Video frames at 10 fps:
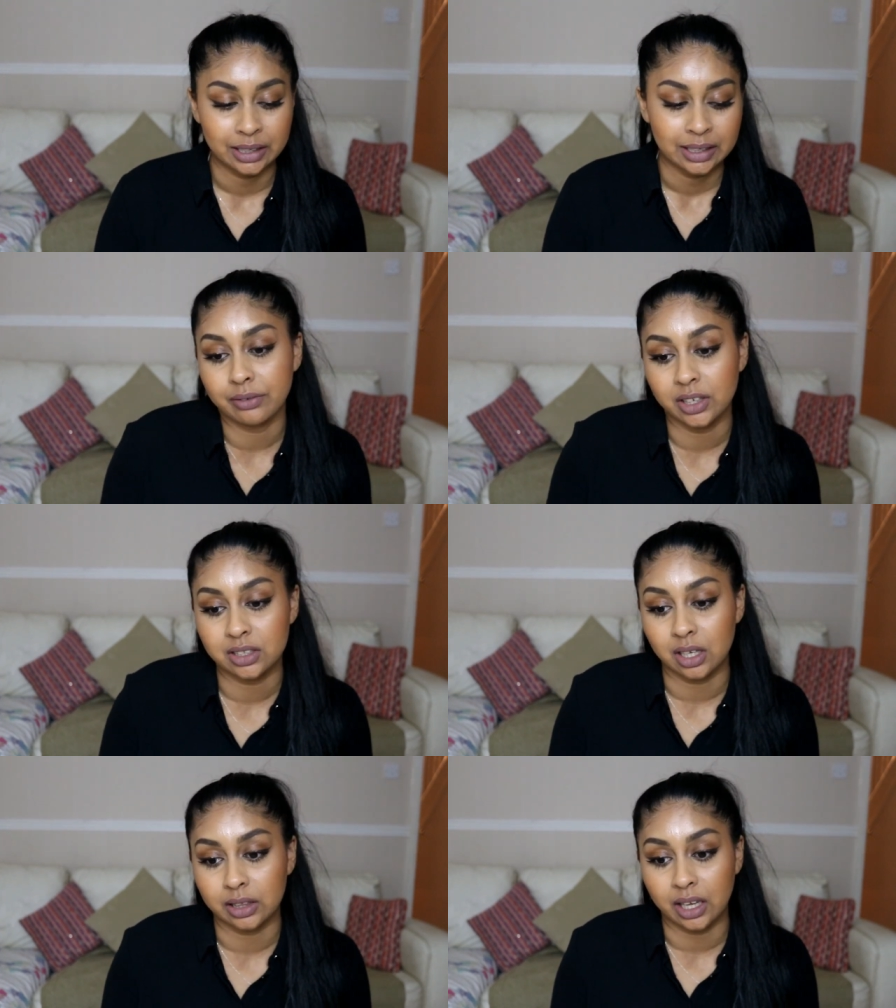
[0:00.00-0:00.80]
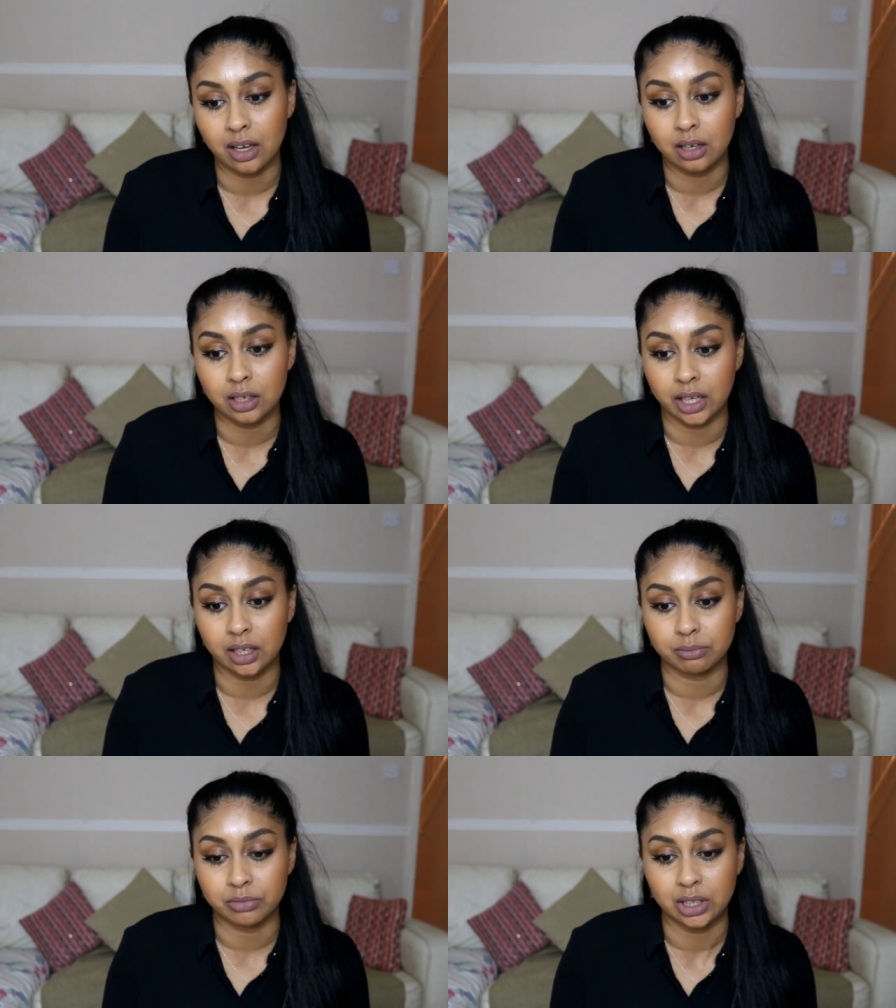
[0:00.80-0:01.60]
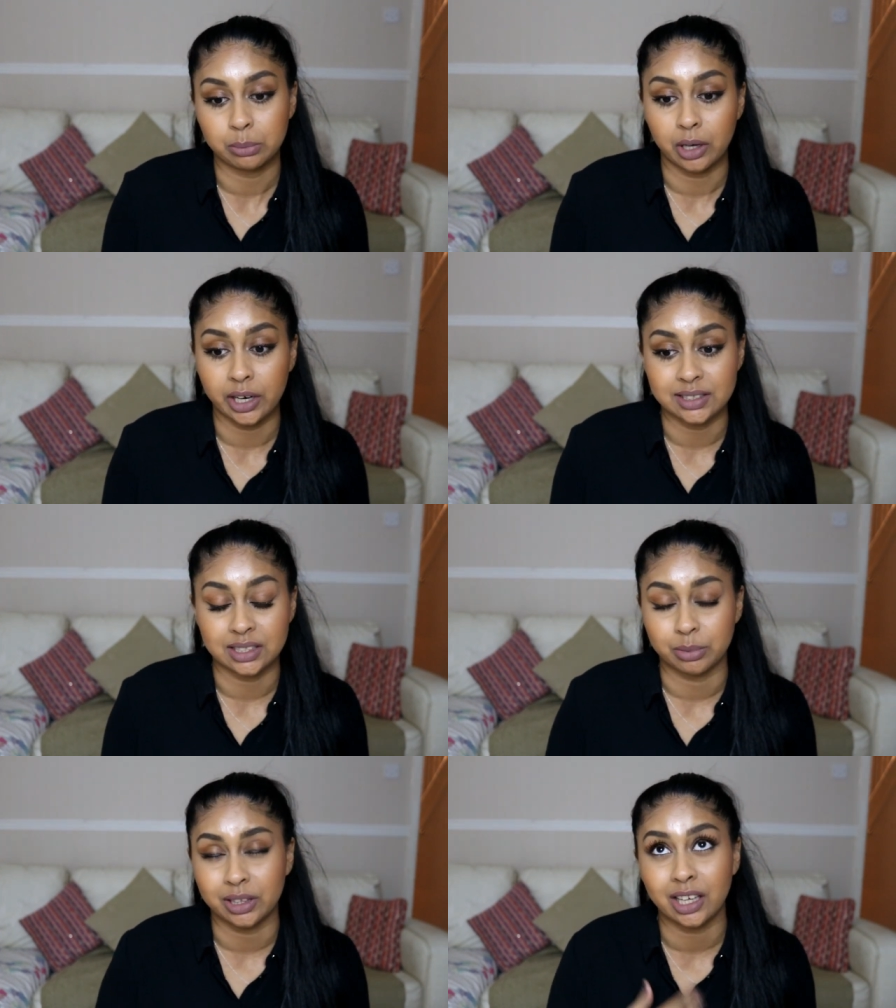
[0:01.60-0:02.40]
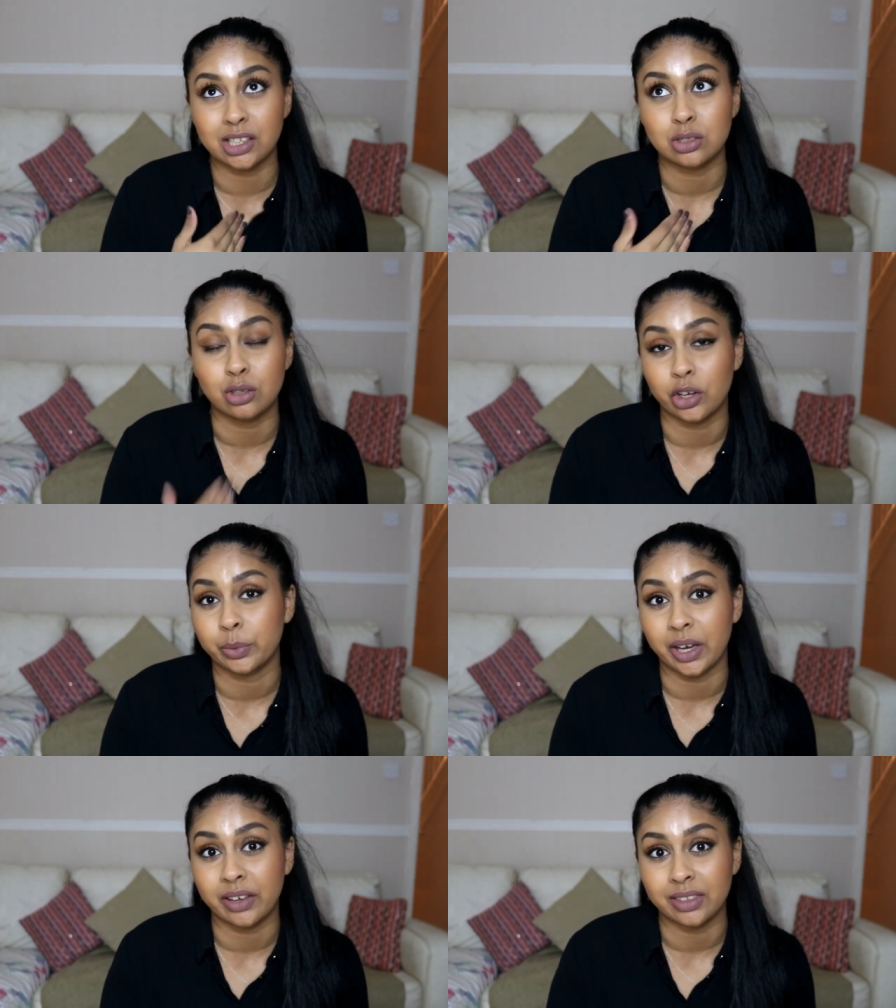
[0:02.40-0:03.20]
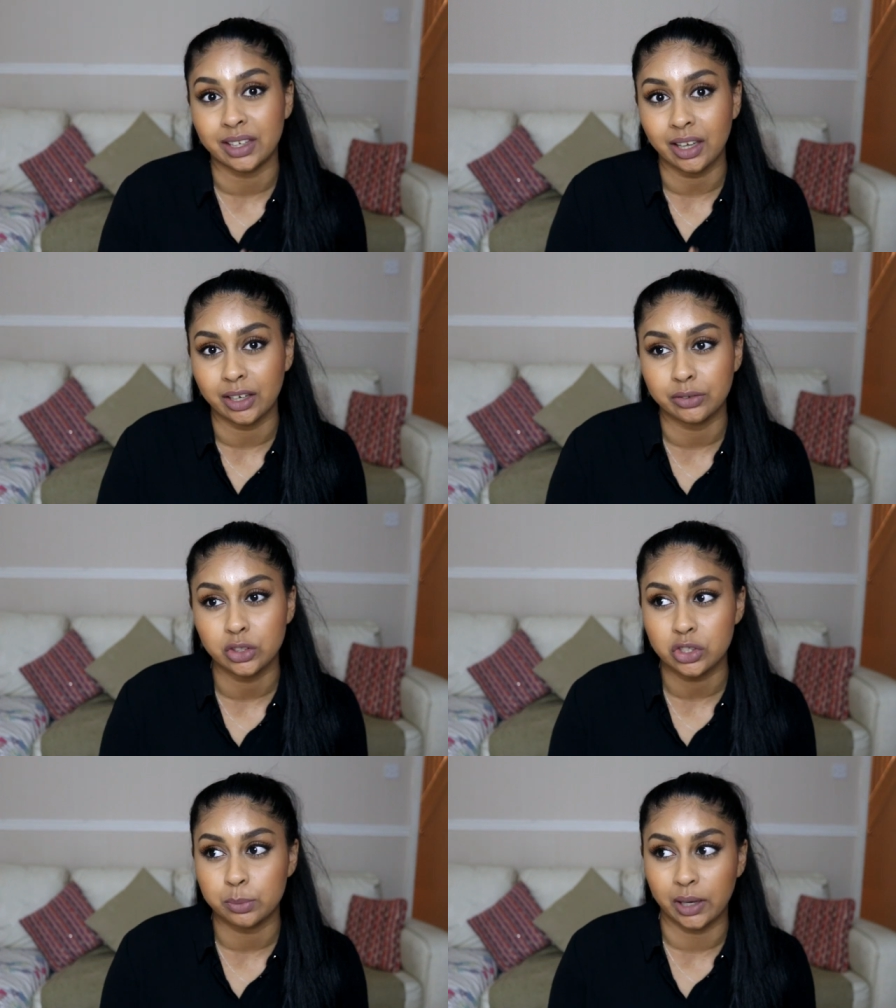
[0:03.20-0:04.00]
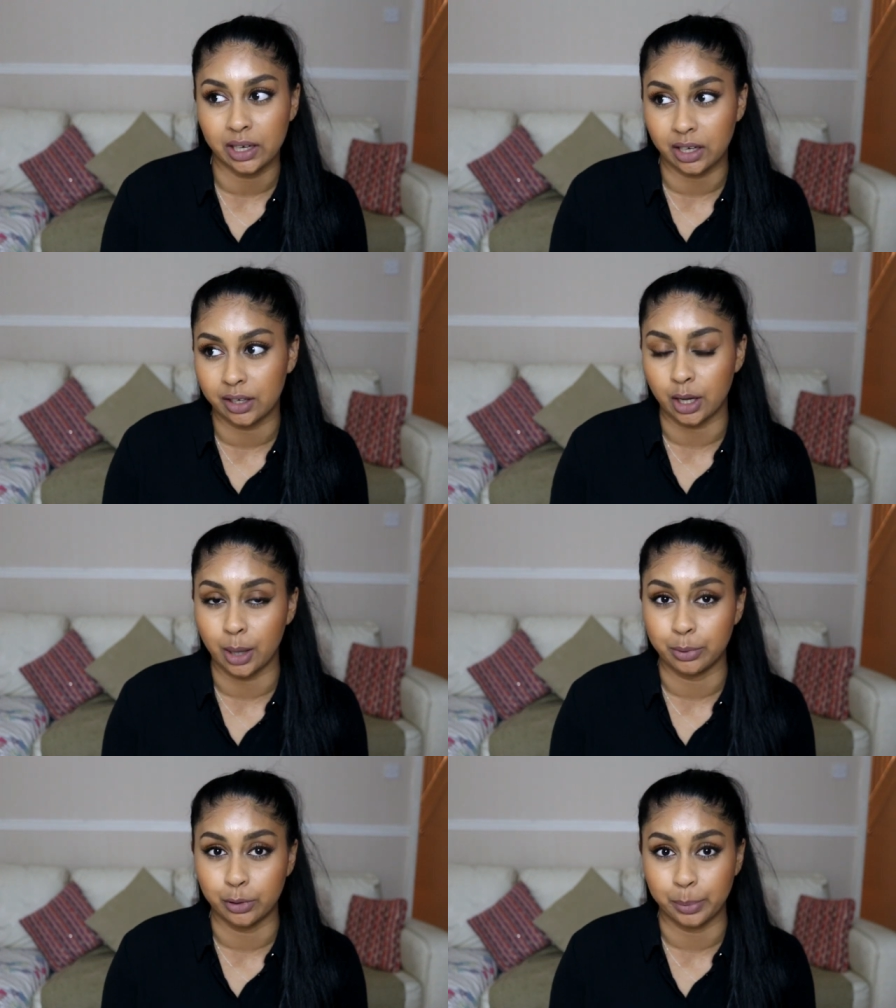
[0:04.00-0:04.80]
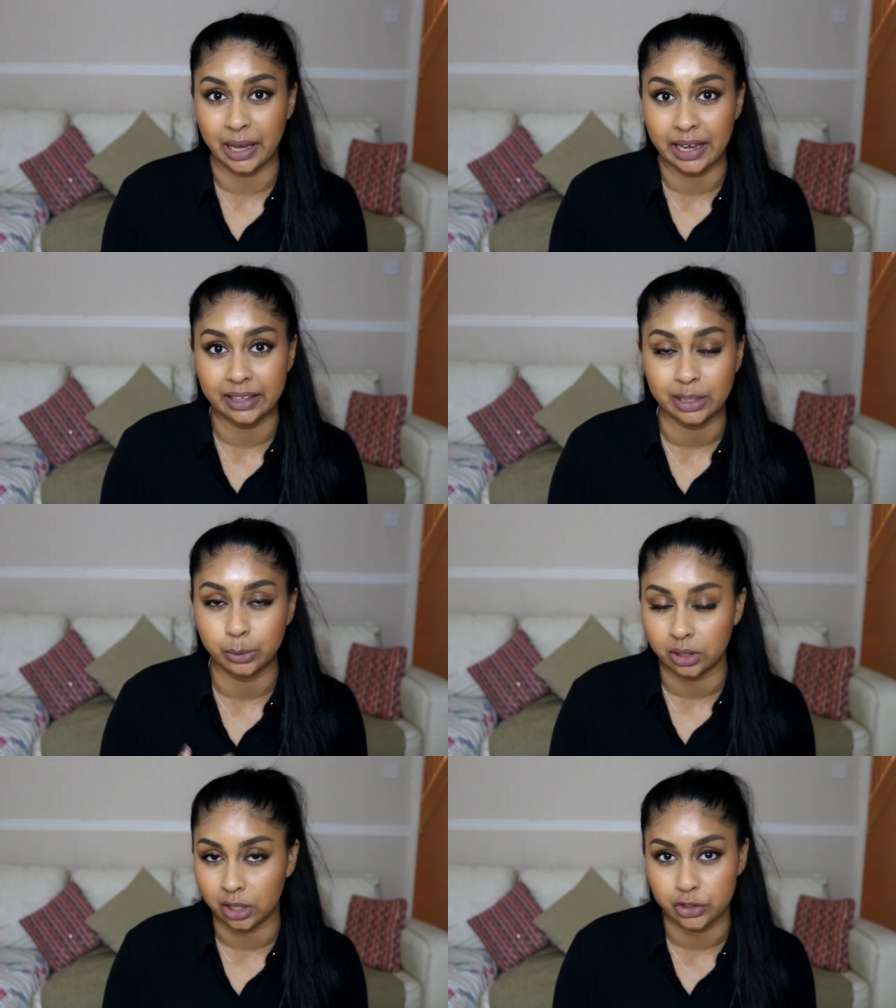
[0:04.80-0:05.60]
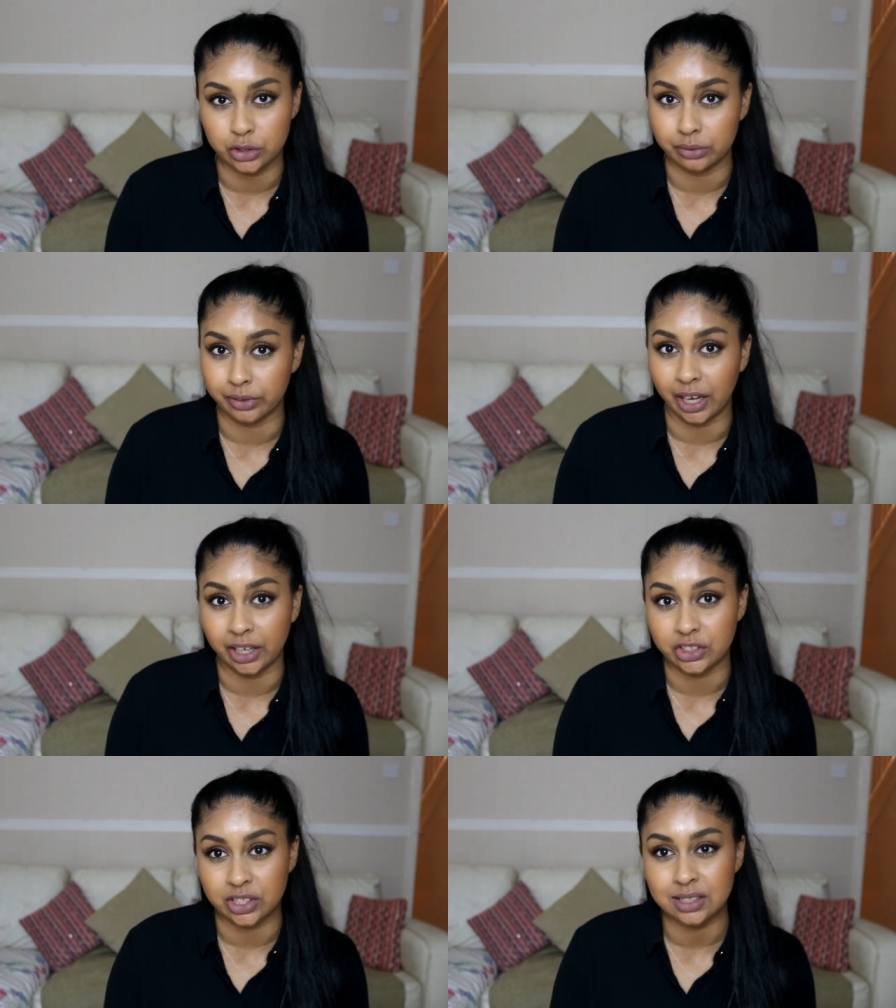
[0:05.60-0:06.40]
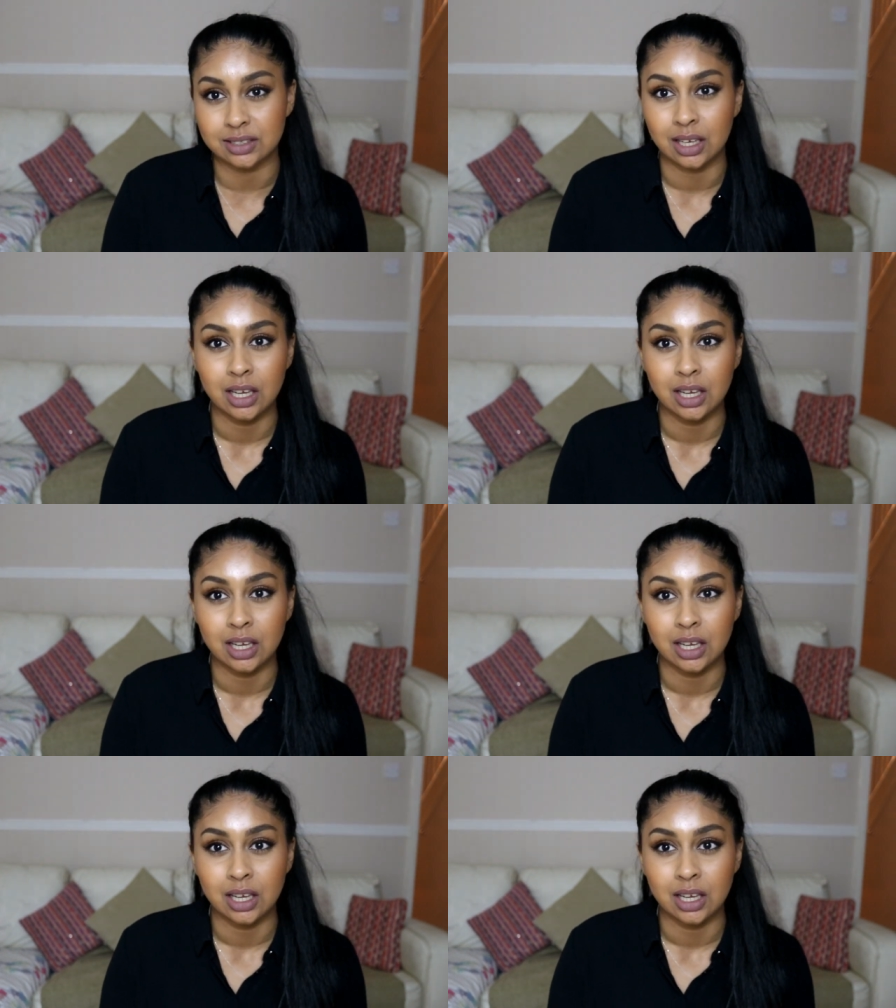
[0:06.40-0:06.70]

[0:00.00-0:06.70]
At first they are like really pricey, but they are so worth it, and if you just buy like a couple of pair they would last you for ages.